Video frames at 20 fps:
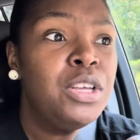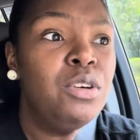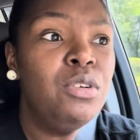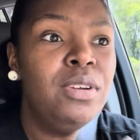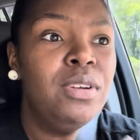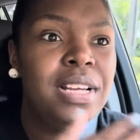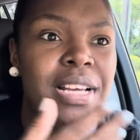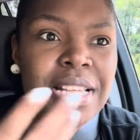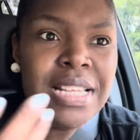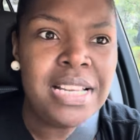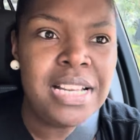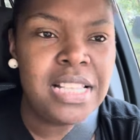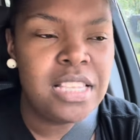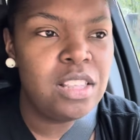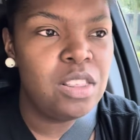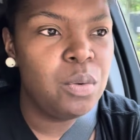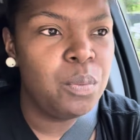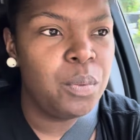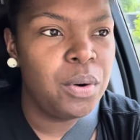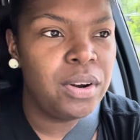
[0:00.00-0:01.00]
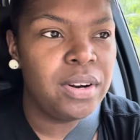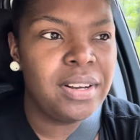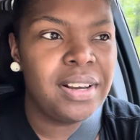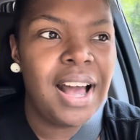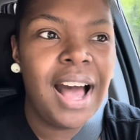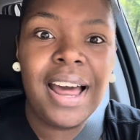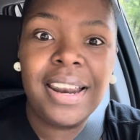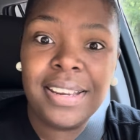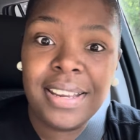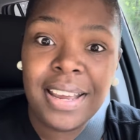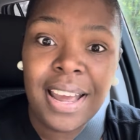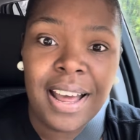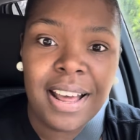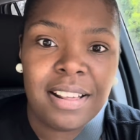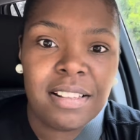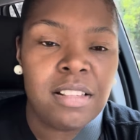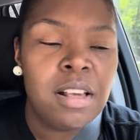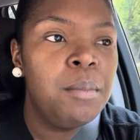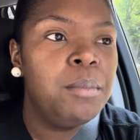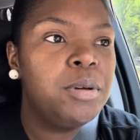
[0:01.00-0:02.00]
You listening to the Word of God,
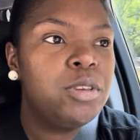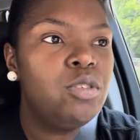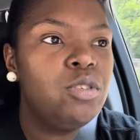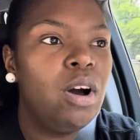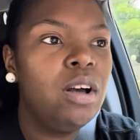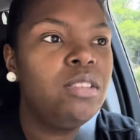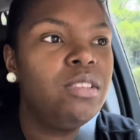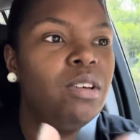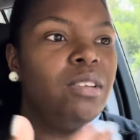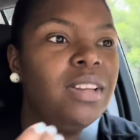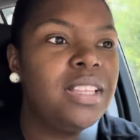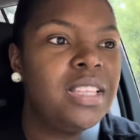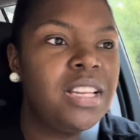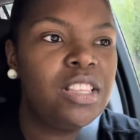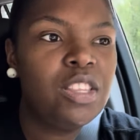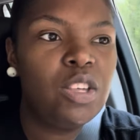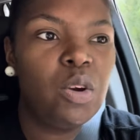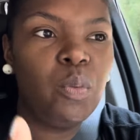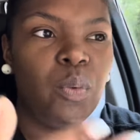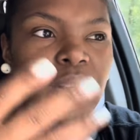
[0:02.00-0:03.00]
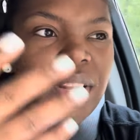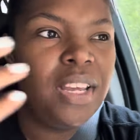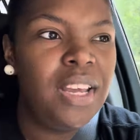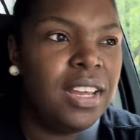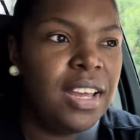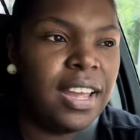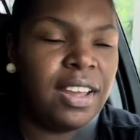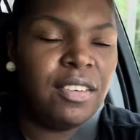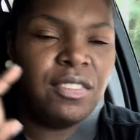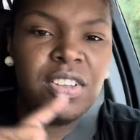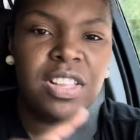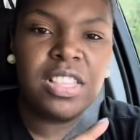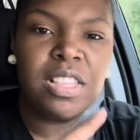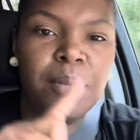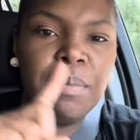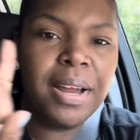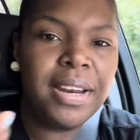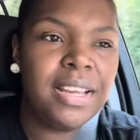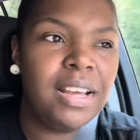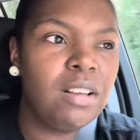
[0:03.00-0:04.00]
yes, but you also listen to what He giving
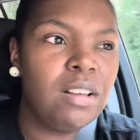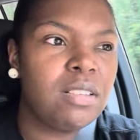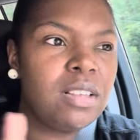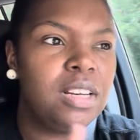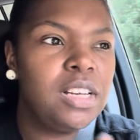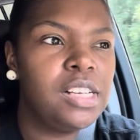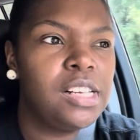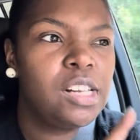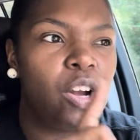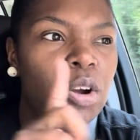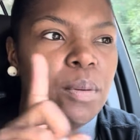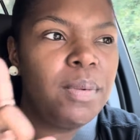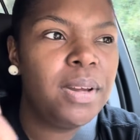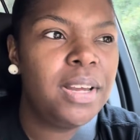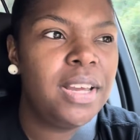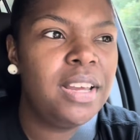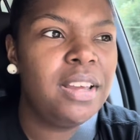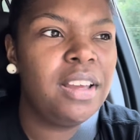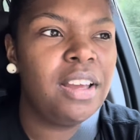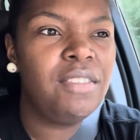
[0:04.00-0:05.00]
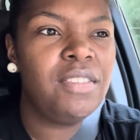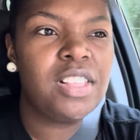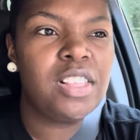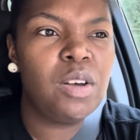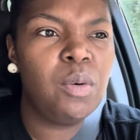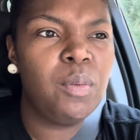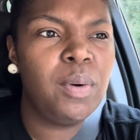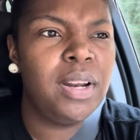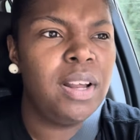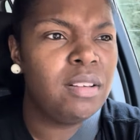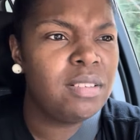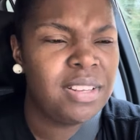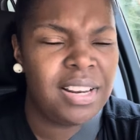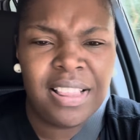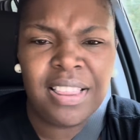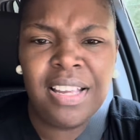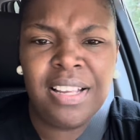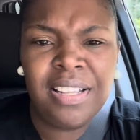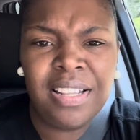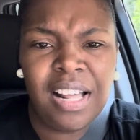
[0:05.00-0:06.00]
somebody else, a discernment He giving someone else. And
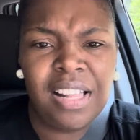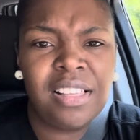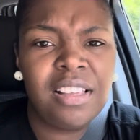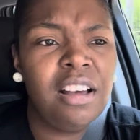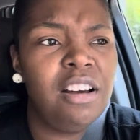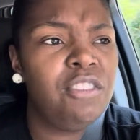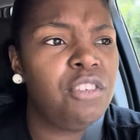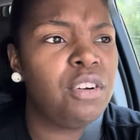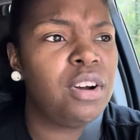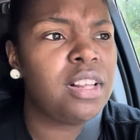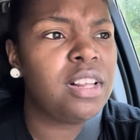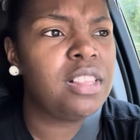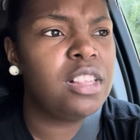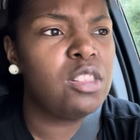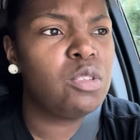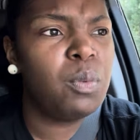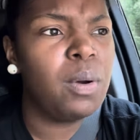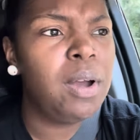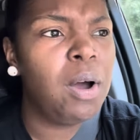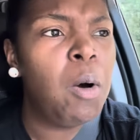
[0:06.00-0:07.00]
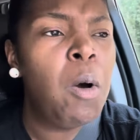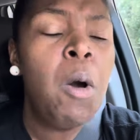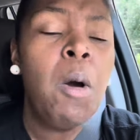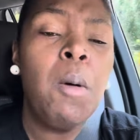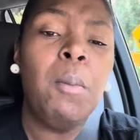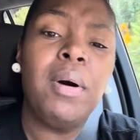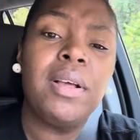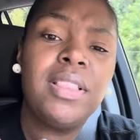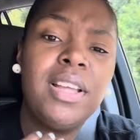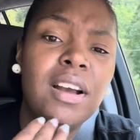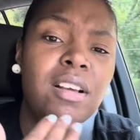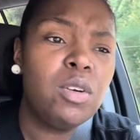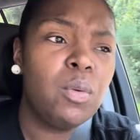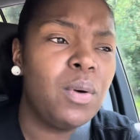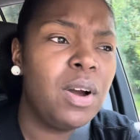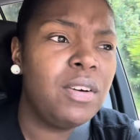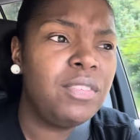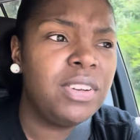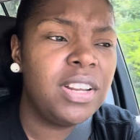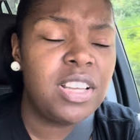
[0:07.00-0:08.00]
I think that's good for us as well. But there's a
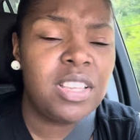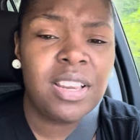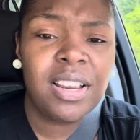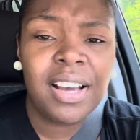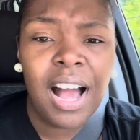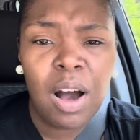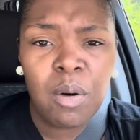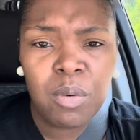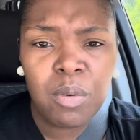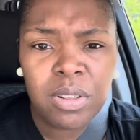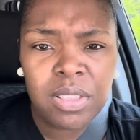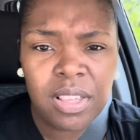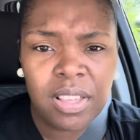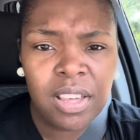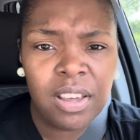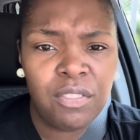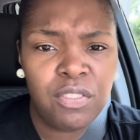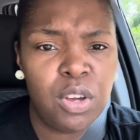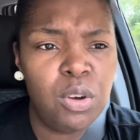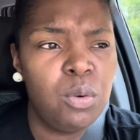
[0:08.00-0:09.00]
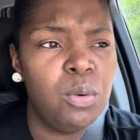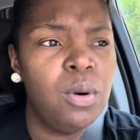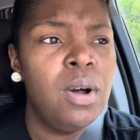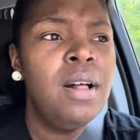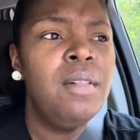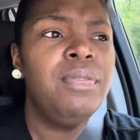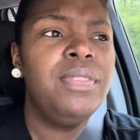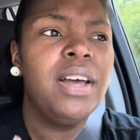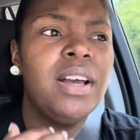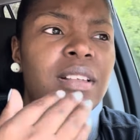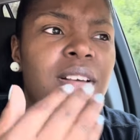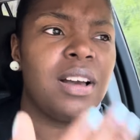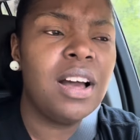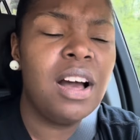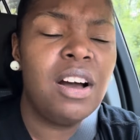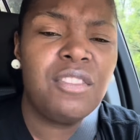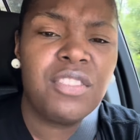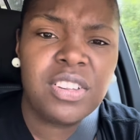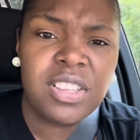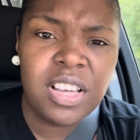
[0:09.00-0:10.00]
revelation God wants to give you. There's a
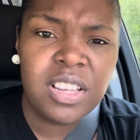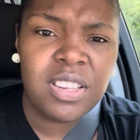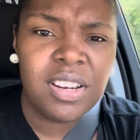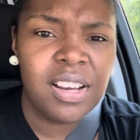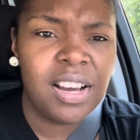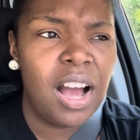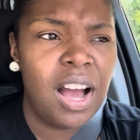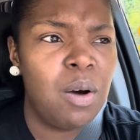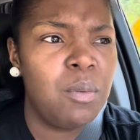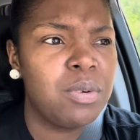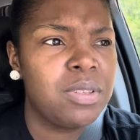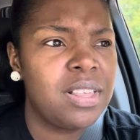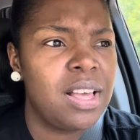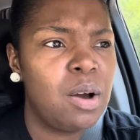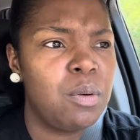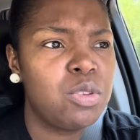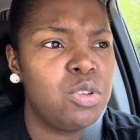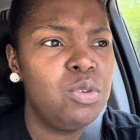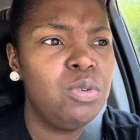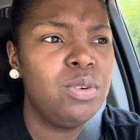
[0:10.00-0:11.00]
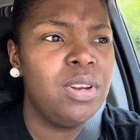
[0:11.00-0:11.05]
conversation that God wants to have with you.